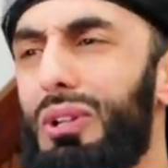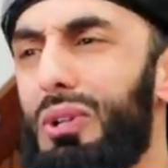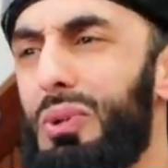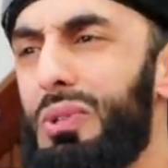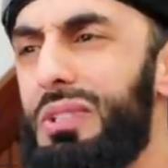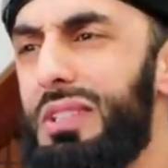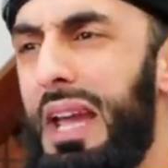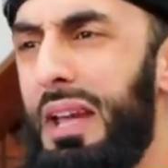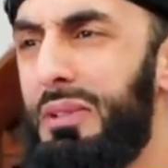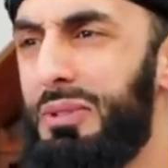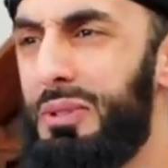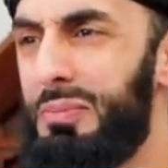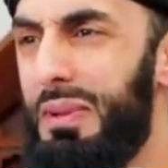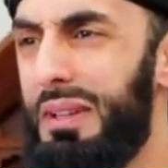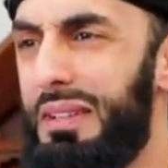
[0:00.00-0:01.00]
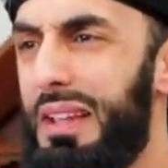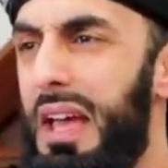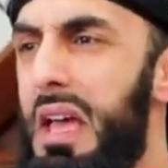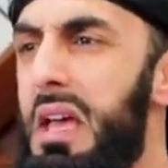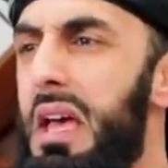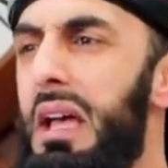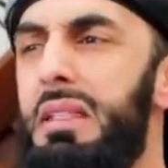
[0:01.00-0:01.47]
contentment.
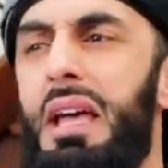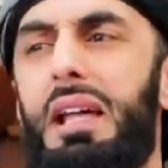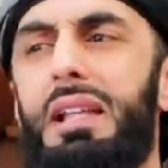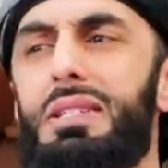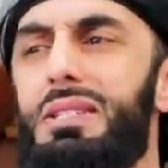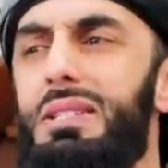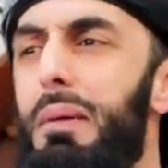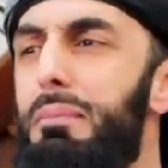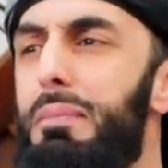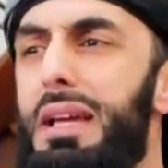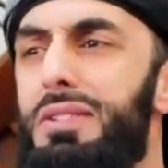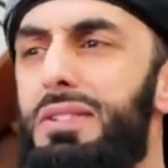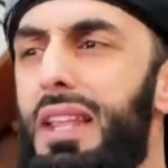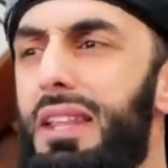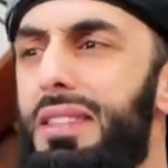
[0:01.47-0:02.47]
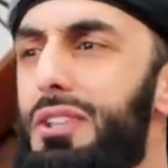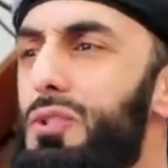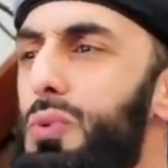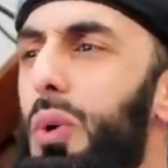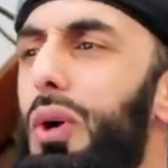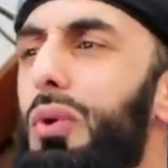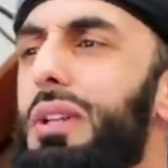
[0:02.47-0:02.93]
And that is the best that
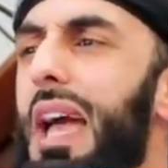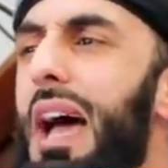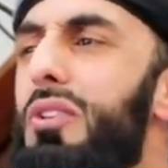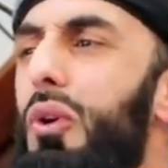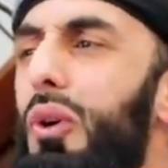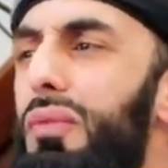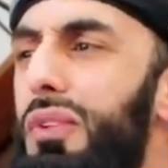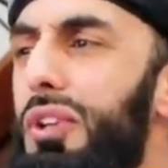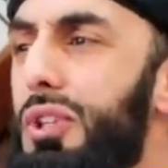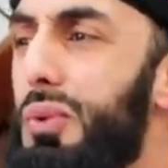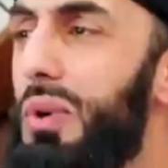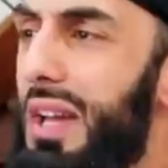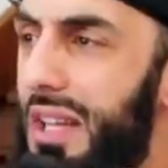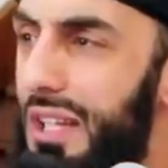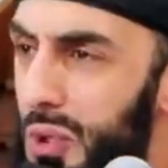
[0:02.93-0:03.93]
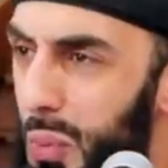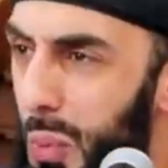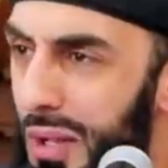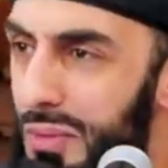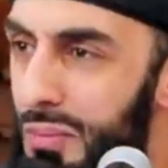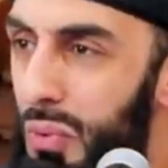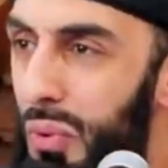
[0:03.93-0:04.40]
this world can offer you. You
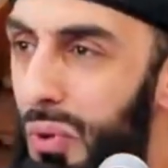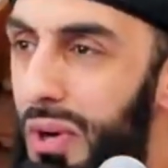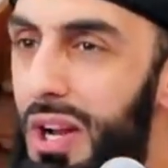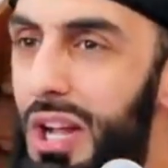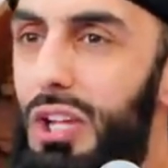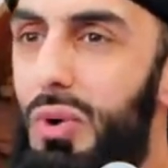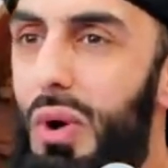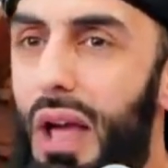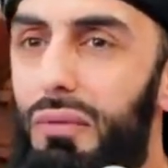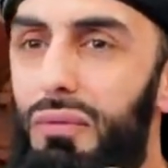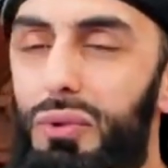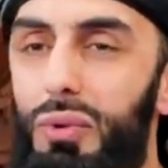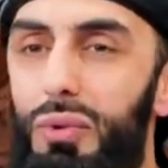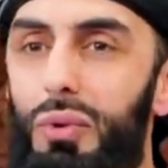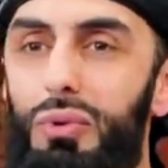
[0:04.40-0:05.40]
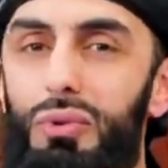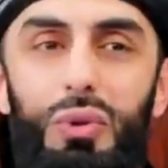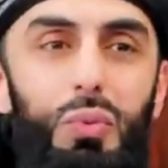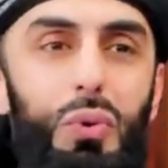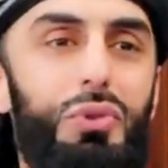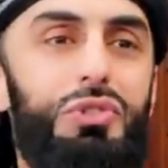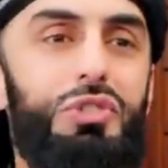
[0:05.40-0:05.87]
want more, you have to look
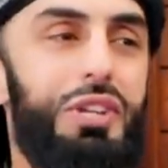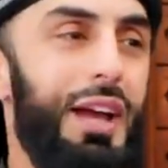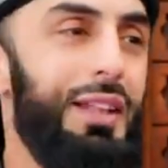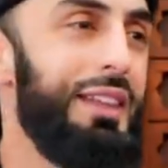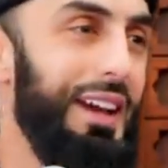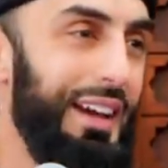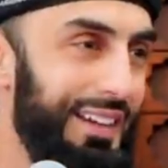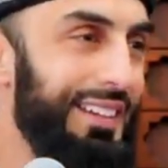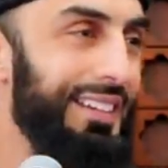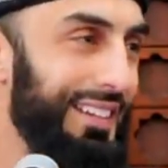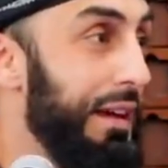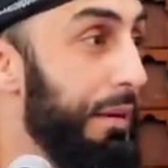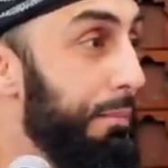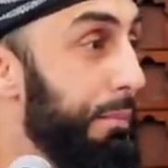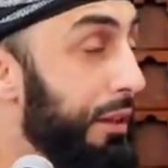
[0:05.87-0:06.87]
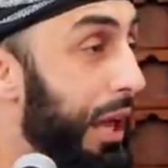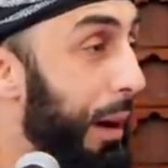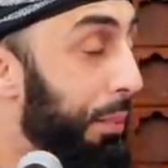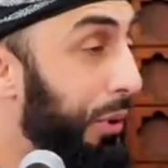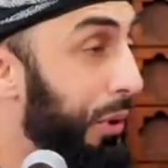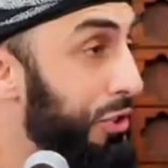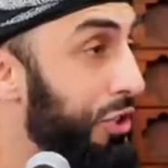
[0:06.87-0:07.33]
towards Jannah. But a
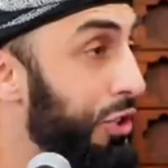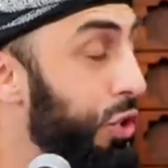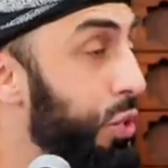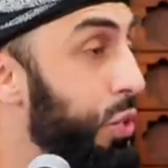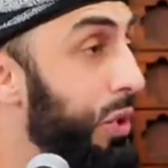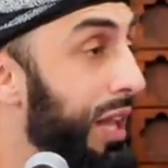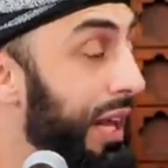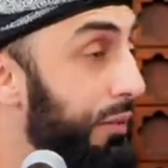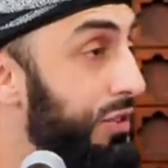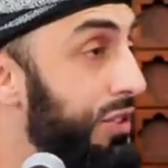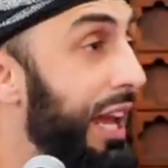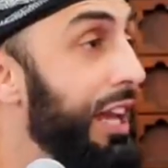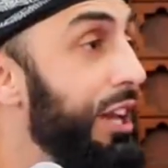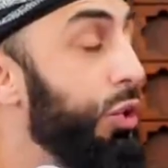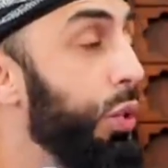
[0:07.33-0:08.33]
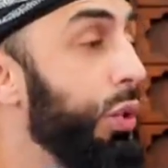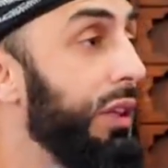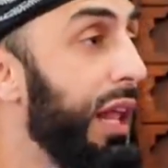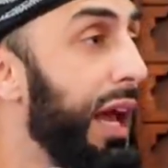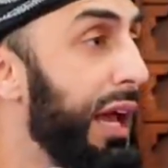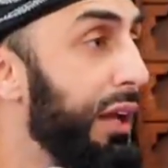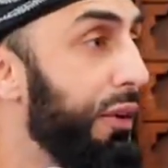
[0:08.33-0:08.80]
person who lives a good
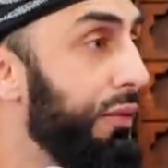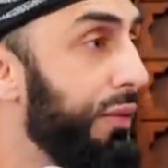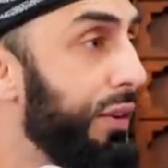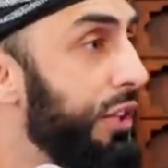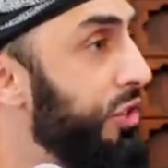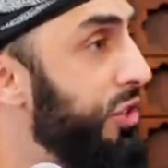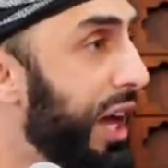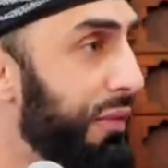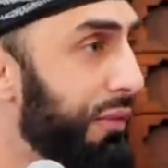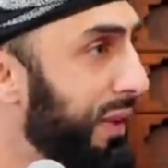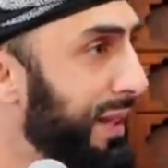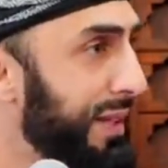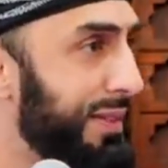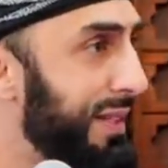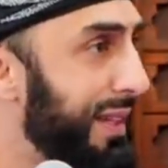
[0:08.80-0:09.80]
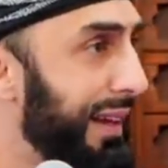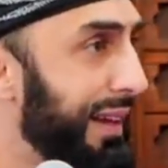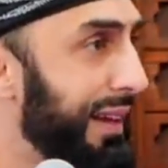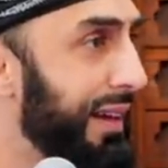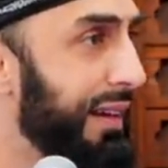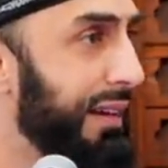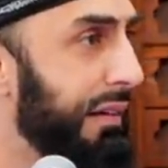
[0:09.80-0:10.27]
life suffers
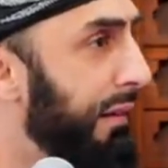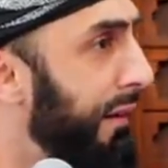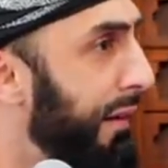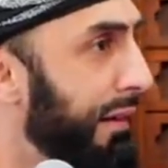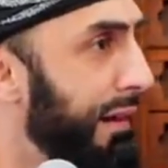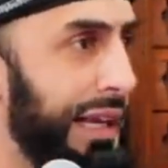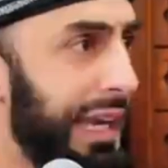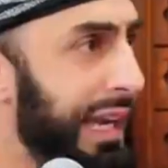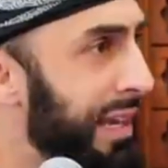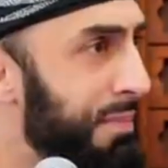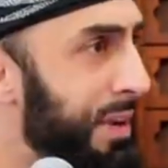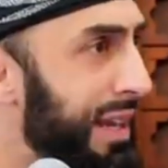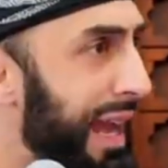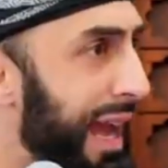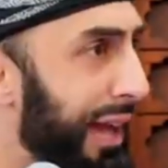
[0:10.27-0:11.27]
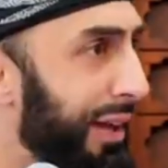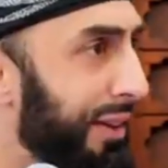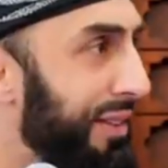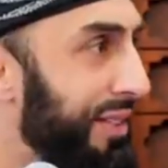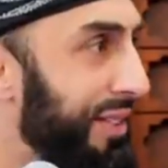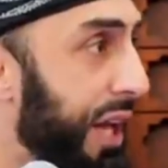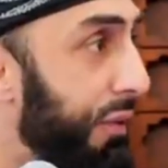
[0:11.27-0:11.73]
like anybody
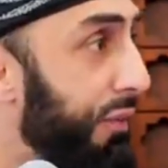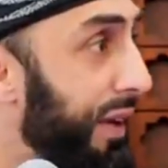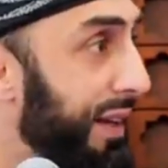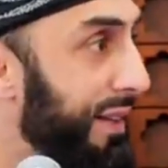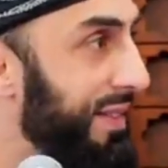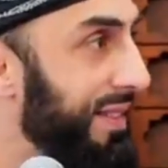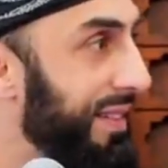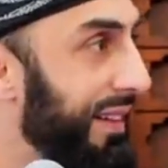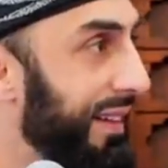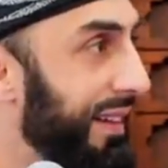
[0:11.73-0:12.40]
else suffers.